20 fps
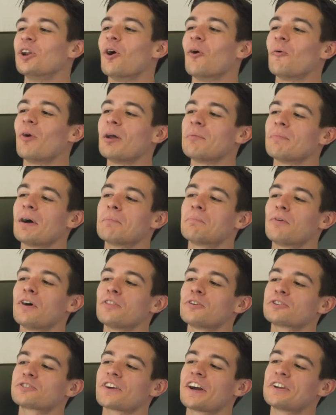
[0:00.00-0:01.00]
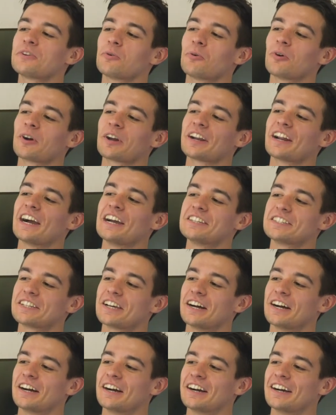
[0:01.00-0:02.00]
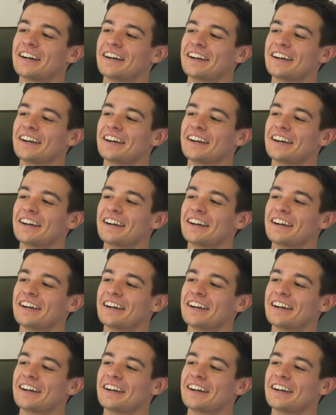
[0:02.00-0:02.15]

you know what? As. My brother tried to organize. Uh,